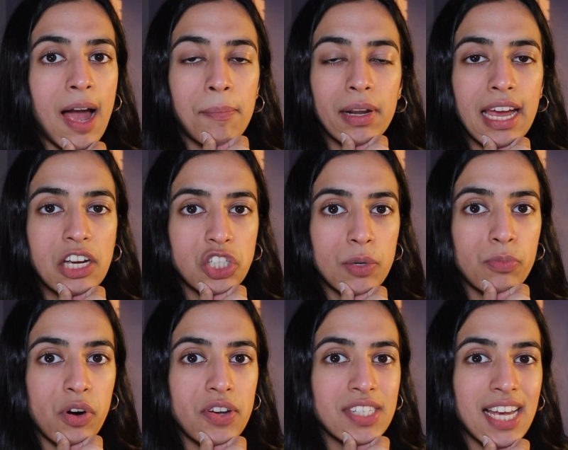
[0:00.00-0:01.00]
application
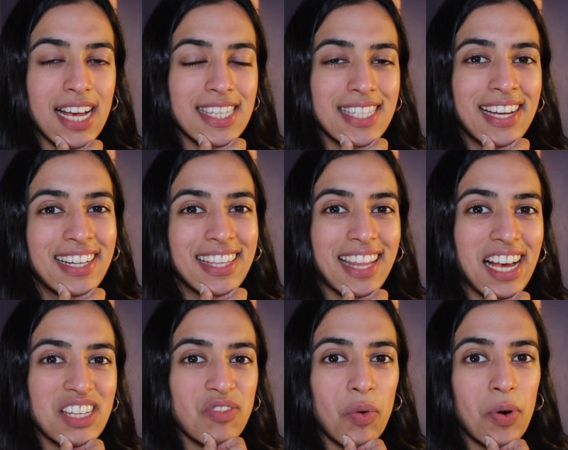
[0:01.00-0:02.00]
process.
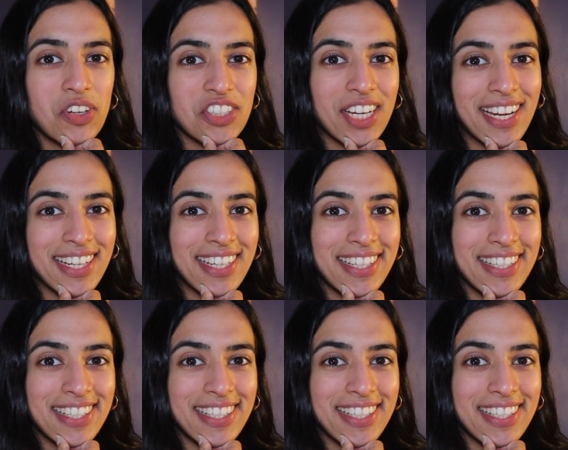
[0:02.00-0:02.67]
Thanks for watching.